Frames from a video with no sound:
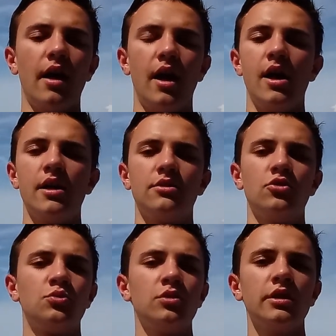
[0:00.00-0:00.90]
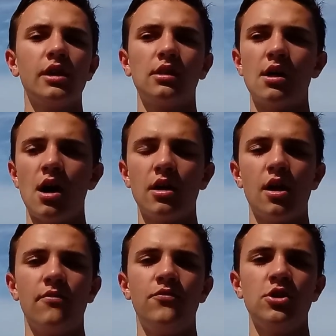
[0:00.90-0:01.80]
And there's really a lot
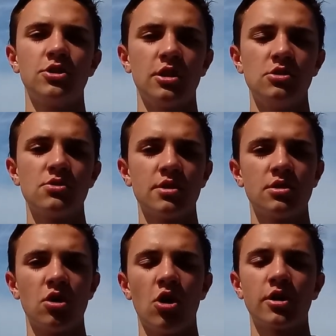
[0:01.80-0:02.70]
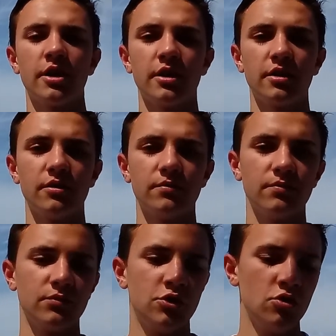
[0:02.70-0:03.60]
of fish that you can target
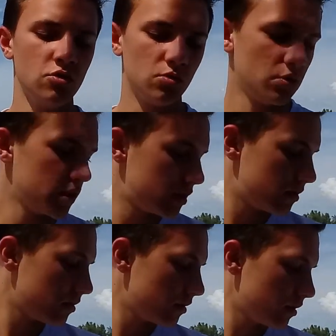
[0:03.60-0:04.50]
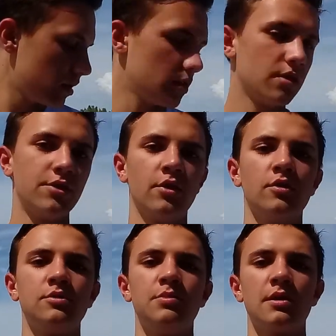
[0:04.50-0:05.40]
too with
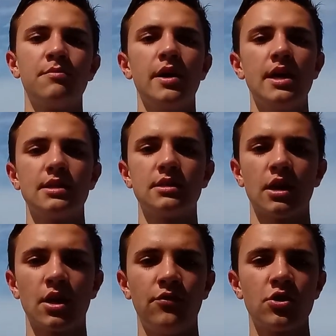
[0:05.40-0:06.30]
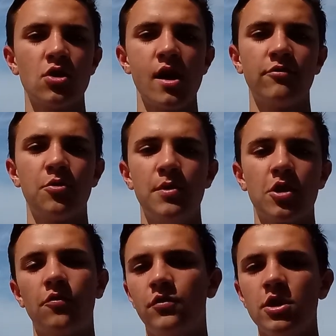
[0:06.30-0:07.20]
those big baits. Like if you're going after
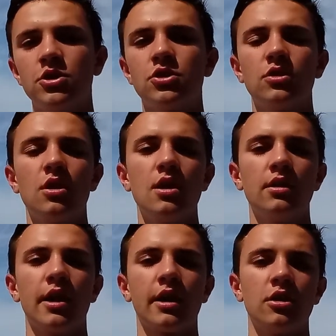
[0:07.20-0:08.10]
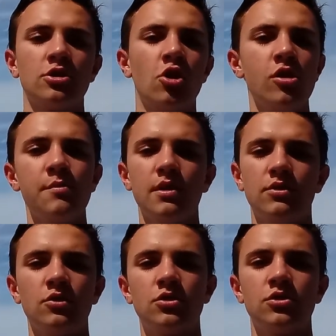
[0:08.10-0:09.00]
bigger fish, like in a tournament,
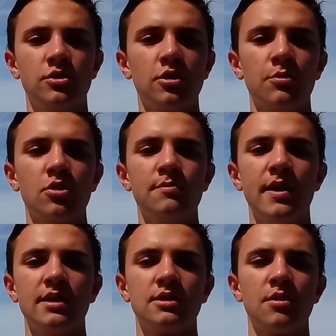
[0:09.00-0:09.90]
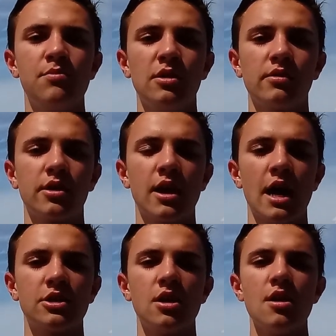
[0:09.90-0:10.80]
those are some good baits to be able to
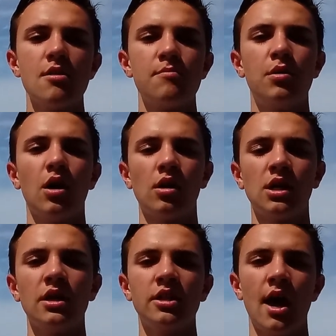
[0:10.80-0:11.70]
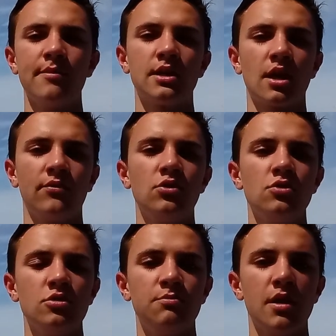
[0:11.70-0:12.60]
catch. But a lot of times, like if you
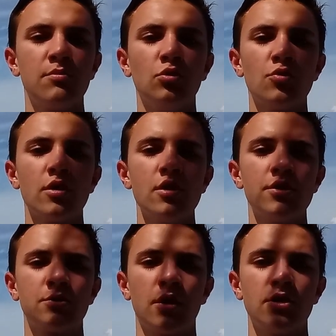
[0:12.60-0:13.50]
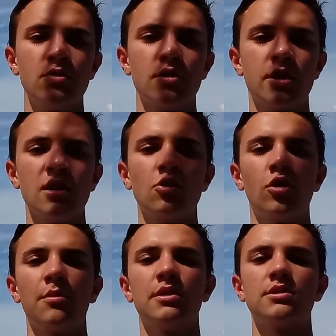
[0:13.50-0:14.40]
use big blue runners, this is what I do in king
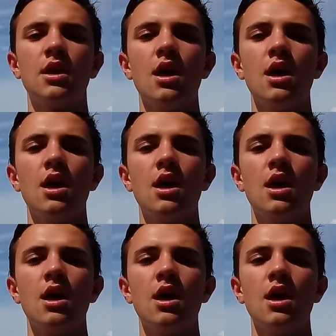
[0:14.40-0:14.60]
tournaments.